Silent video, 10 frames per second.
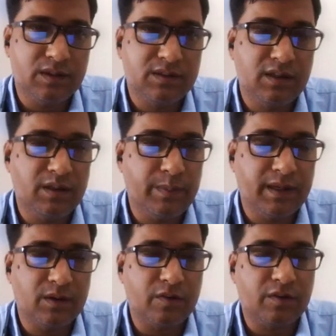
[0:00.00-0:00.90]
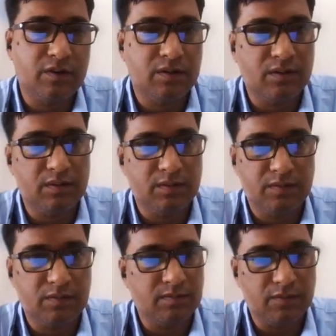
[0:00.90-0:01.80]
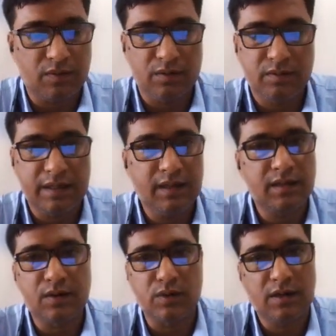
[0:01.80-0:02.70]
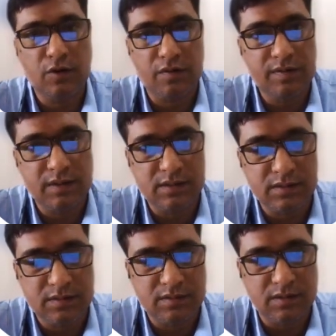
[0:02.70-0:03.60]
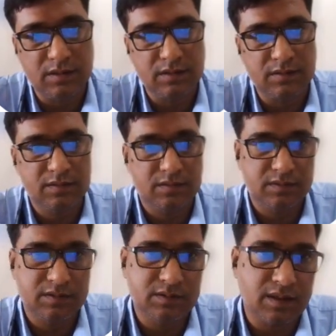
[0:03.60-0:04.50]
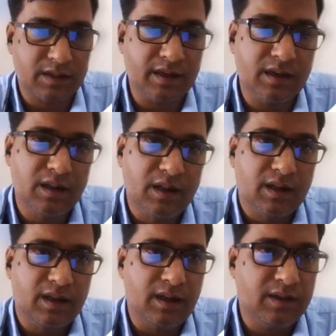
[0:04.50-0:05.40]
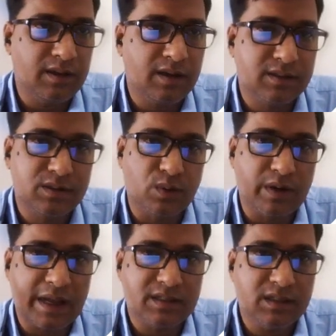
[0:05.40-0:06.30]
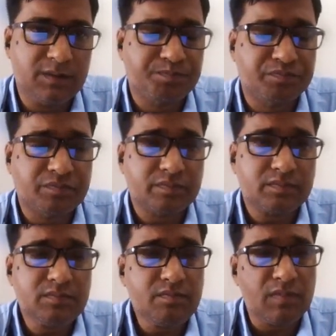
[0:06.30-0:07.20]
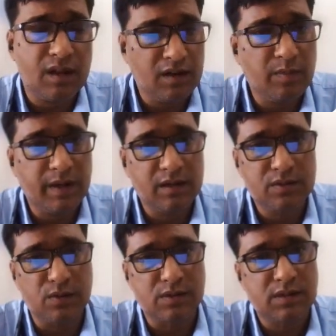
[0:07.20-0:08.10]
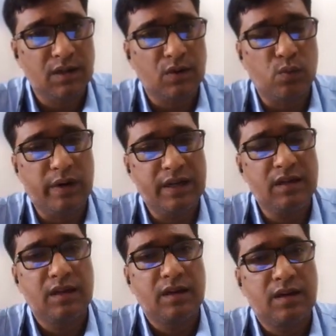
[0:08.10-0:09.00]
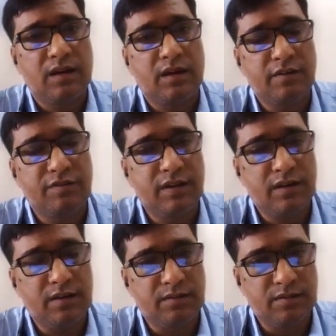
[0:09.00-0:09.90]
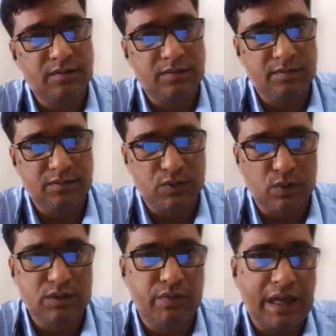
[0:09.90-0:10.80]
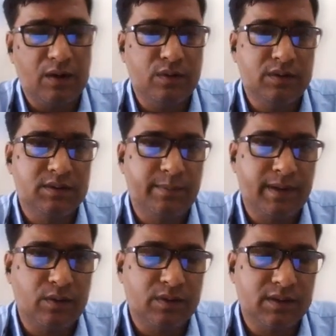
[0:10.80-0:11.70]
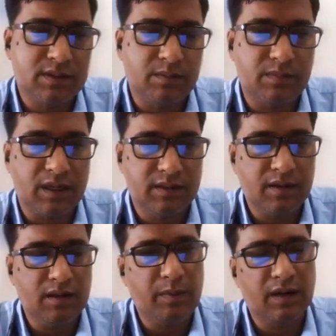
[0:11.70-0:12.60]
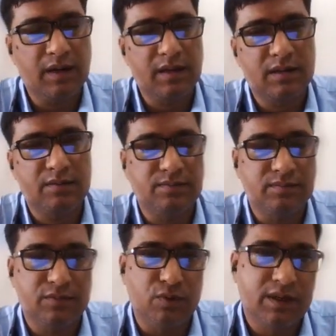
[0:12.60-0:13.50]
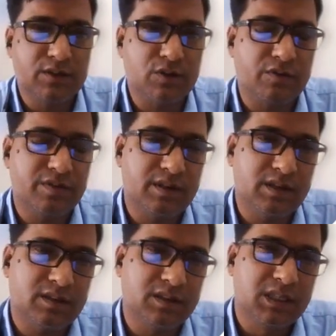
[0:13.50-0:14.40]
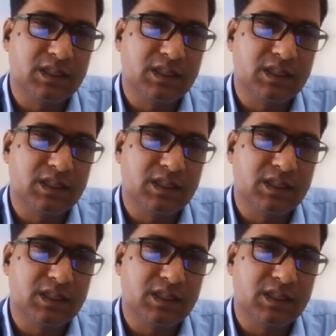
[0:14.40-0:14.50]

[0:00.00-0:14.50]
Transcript: is independent of on any other quantity of the circuit, and it is known as a independent source. While if the source value is dependent on the some other element like a voltage of